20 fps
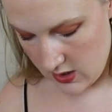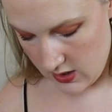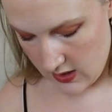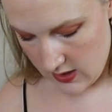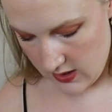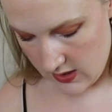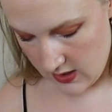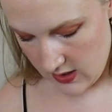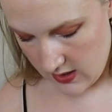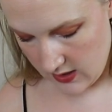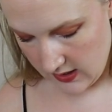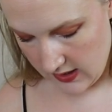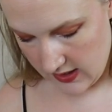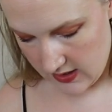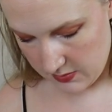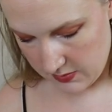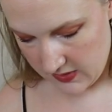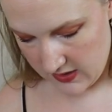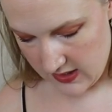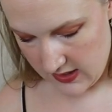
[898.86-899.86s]
And then
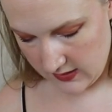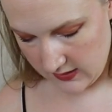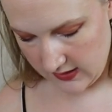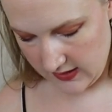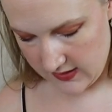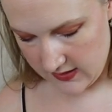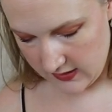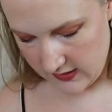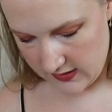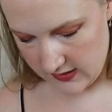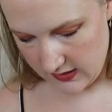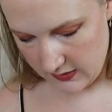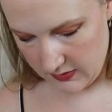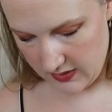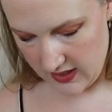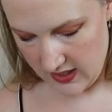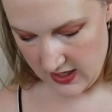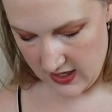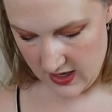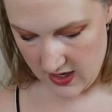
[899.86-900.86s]
last but not least, it looks like
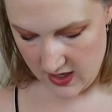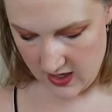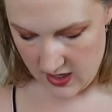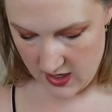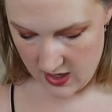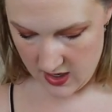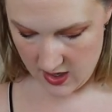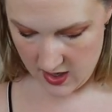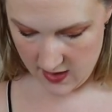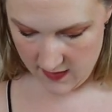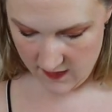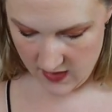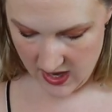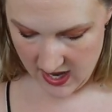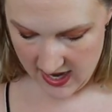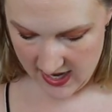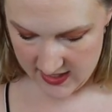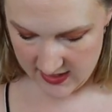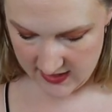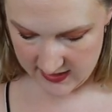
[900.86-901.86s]
we have
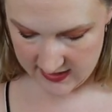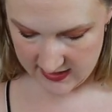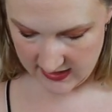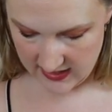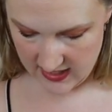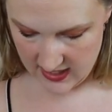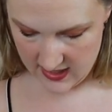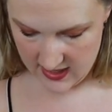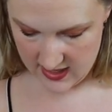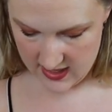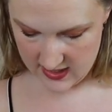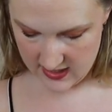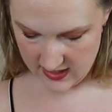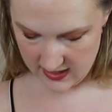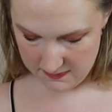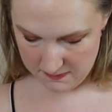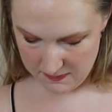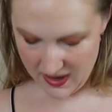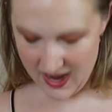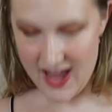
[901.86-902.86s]
Eye Dust again
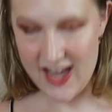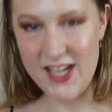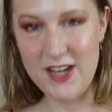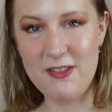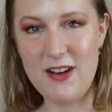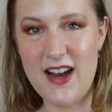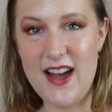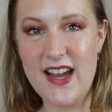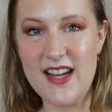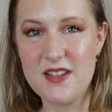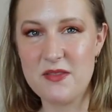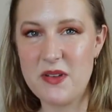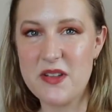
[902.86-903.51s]
in Pennywise,